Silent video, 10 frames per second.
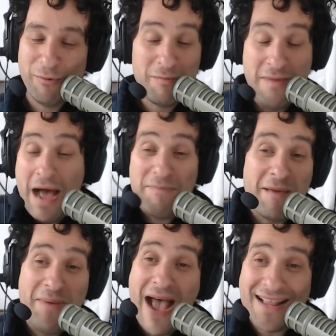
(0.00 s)
would not
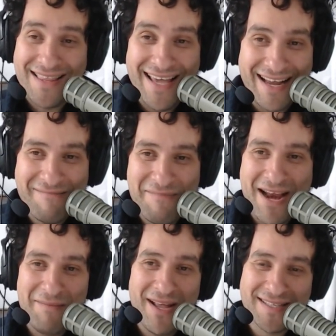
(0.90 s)
be a bad thing
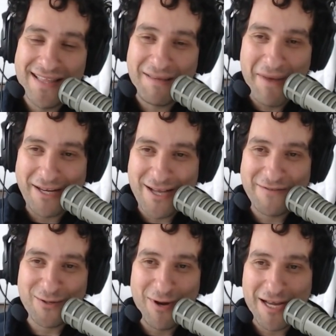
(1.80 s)
by any means. I think
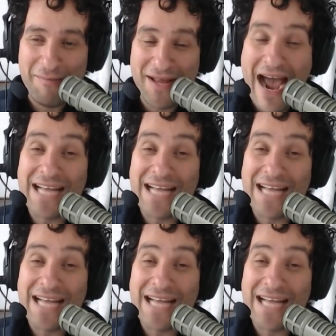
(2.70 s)
Microsoft's a great company.